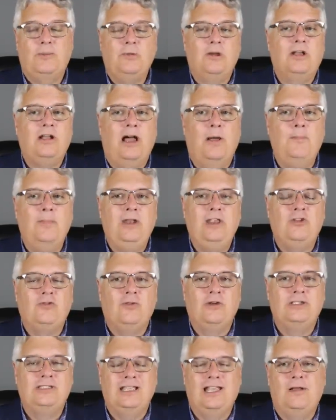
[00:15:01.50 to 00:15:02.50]
separate companies,
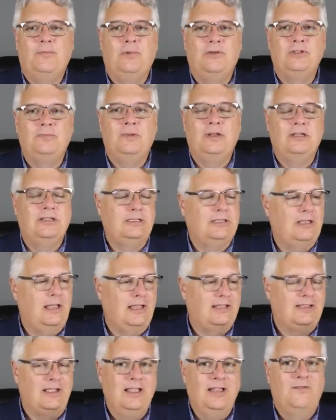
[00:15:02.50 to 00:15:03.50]
for example, has been
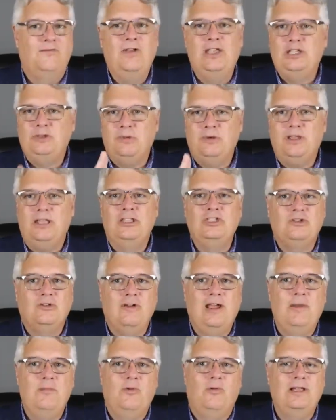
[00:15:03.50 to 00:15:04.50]
discussed. Facebook,
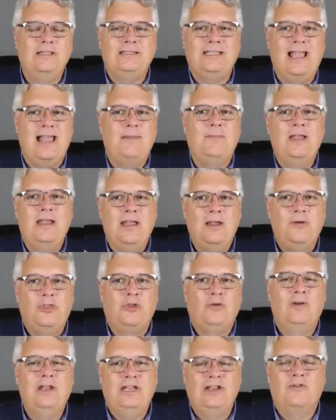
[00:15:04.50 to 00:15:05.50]
Instagram, and WhatsApp,
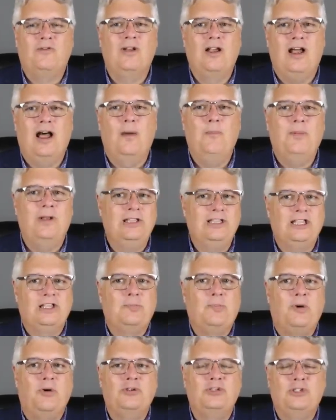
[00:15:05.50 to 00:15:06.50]
3 different companies
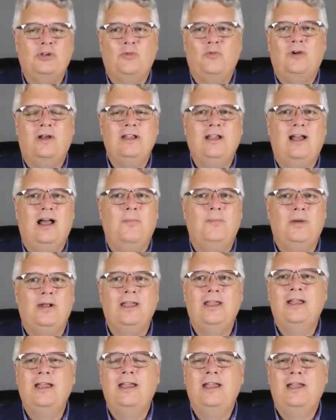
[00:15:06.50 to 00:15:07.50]
as opposed to 1
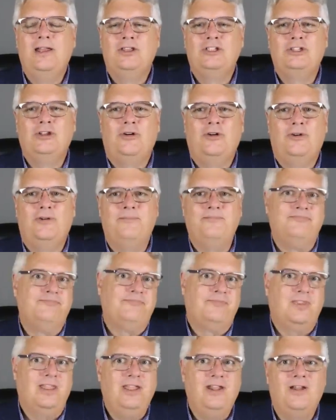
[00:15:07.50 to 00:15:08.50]
company. So,
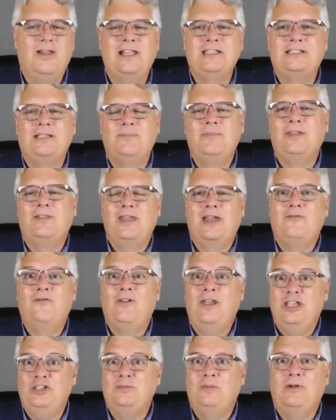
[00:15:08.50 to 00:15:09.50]
that's something
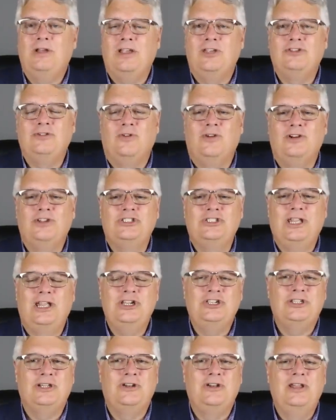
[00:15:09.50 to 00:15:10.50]
that Facebook as an
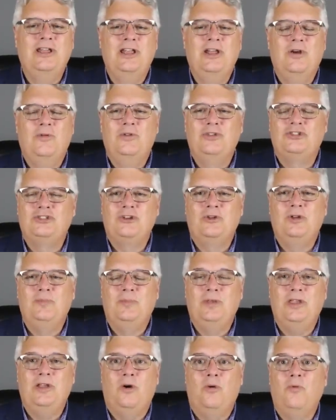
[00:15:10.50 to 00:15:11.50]
organization would
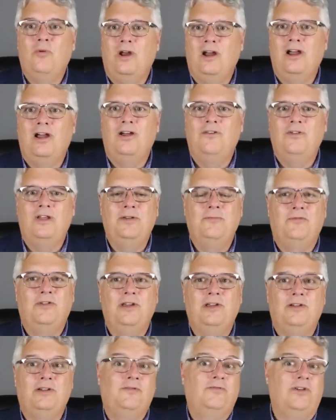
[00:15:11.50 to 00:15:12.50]
certainly be aware of and
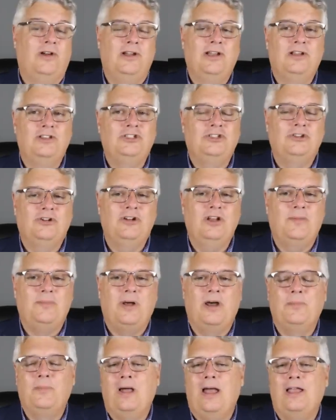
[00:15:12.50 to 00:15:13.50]
be very concerned
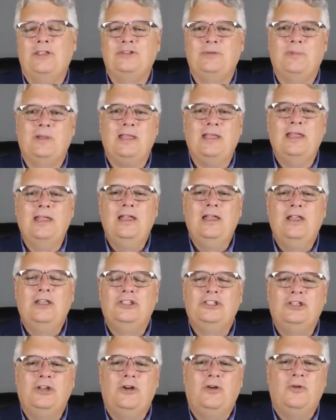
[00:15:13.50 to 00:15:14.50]
about possibly.
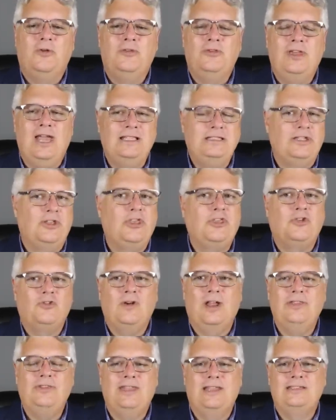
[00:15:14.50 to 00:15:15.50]
So that's a
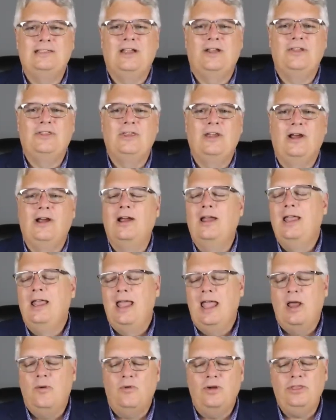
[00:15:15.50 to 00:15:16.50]
threat that's out there.
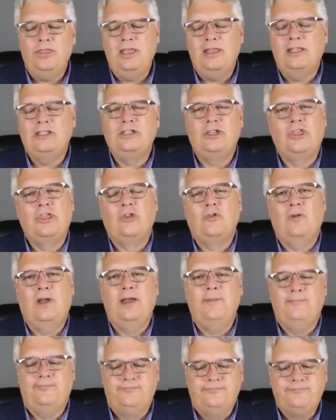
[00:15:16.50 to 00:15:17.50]
And one thing that's a
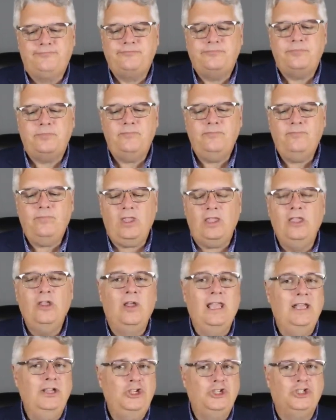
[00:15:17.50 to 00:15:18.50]
threat,
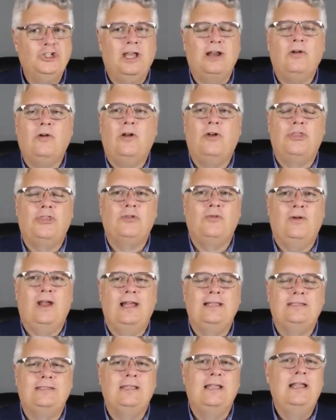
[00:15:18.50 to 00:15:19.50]
in general,
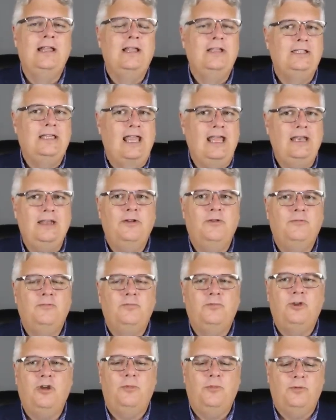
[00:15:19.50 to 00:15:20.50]
threats tend to
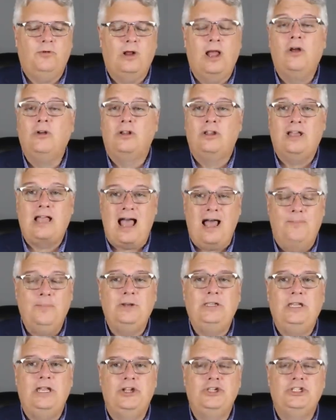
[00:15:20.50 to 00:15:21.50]
go around
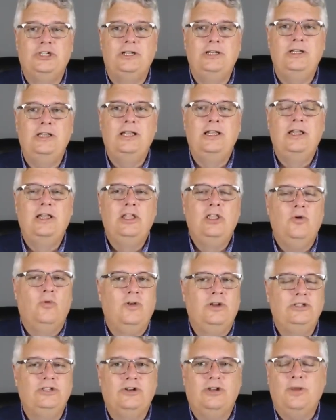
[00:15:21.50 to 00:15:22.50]
competition.
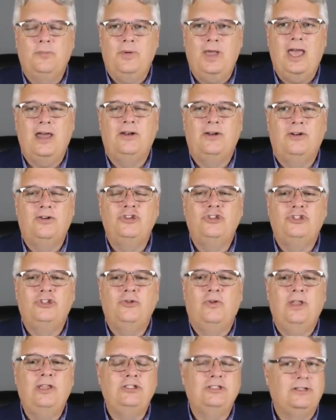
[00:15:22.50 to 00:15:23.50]
What is your competitors
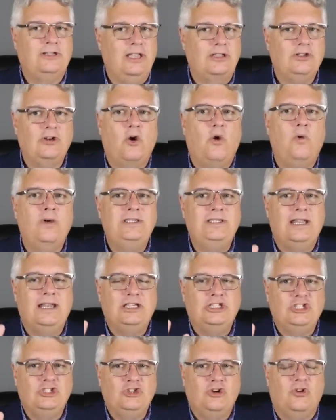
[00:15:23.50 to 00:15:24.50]
doing? Because they're always an
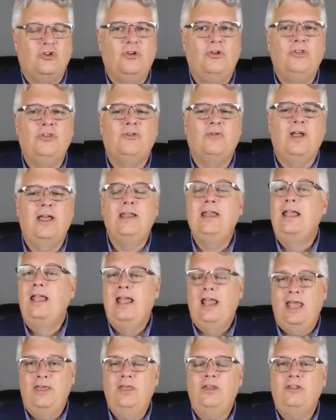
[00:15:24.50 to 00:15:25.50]
external threat.
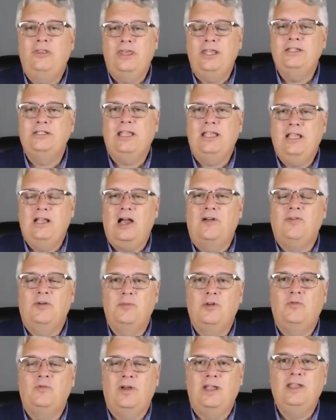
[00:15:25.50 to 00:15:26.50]
And then things like
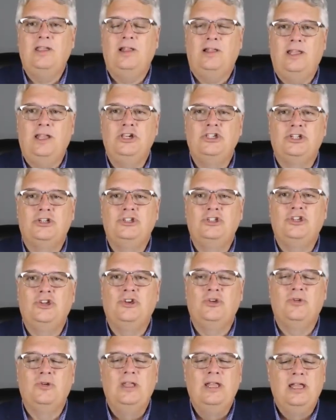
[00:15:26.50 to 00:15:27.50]
government regulation
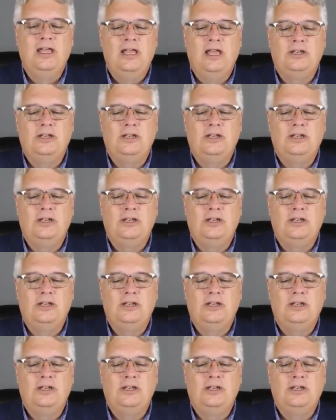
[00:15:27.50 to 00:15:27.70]
too.